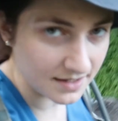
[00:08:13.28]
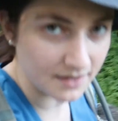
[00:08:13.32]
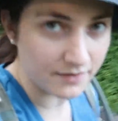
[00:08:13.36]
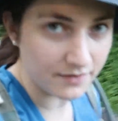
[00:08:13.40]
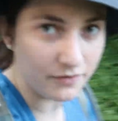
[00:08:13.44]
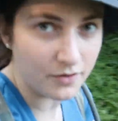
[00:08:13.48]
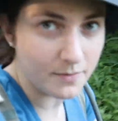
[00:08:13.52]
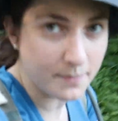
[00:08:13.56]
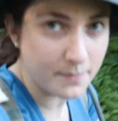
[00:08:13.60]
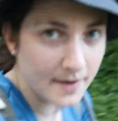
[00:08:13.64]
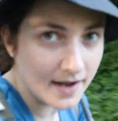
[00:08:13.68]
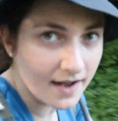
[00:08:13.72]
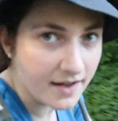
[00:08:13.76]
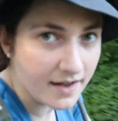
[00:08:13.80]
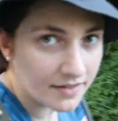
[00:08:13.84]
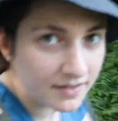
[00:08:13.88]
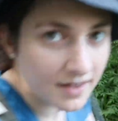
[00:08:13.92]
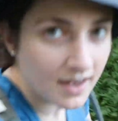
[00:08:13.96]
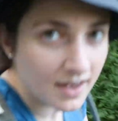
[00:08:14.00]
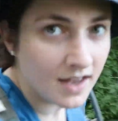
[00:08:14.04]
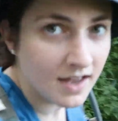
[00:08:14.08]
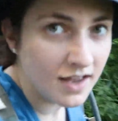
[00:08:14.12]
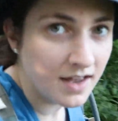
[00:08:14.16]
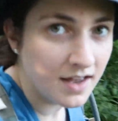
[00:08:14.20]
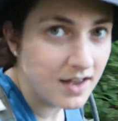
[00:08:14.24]
footpath,
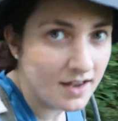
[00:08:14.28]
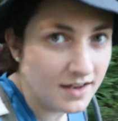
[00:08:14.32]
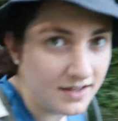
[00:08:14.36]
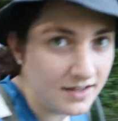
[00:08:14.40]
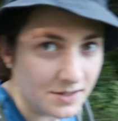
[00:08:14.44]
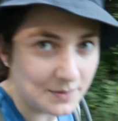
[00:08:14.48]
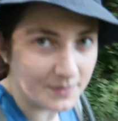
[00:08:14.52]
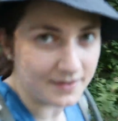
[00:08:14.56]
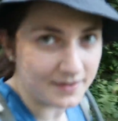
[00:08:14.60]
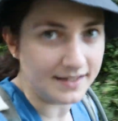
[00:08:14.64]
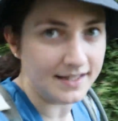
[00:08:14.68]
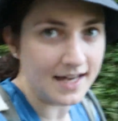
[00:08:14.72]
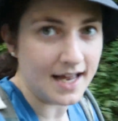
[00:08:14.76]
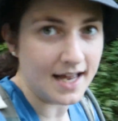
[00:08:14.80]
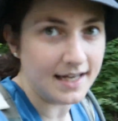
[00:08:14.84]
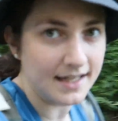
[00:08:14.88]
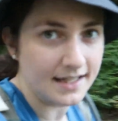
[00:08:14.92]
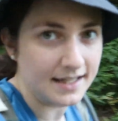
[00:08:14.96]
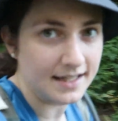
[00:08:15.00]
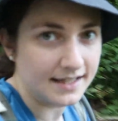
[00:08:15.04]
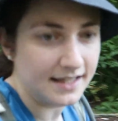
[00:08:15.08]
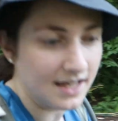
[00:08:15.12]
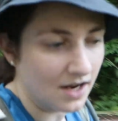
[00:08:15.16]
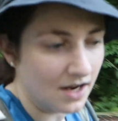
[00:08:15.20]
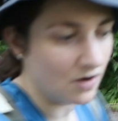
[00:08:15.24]
so we're starting to
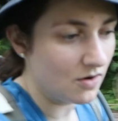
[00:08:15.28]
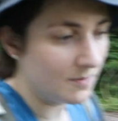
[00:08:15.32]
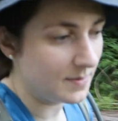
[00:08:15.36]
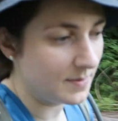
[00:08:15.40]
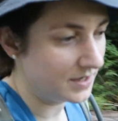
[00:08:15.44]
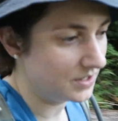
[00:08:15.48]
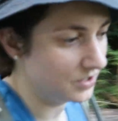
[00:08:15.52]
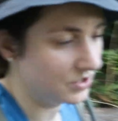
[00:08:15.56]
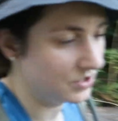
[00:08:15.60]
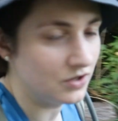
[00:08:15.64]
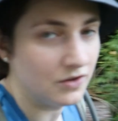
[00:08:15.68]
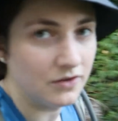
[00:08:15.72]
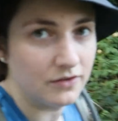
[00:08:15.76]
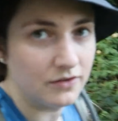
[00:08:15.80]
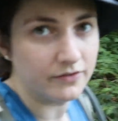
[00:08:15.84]
see a whole bunch of